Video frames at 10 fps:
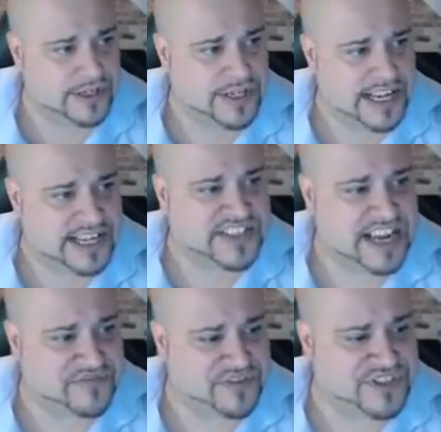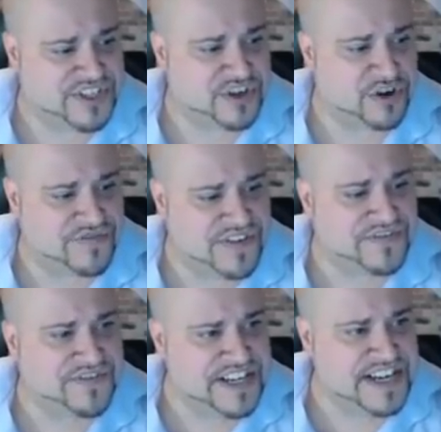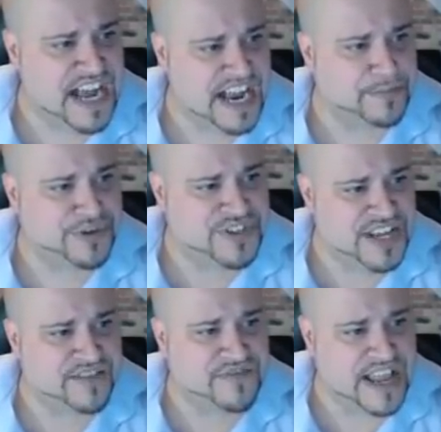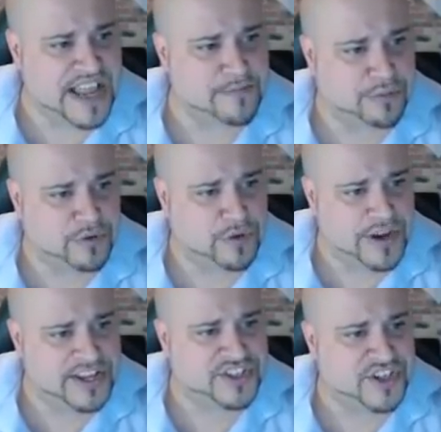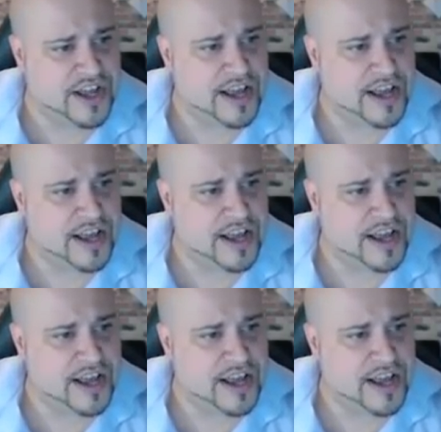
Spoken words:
In San Francisco, 59% of employees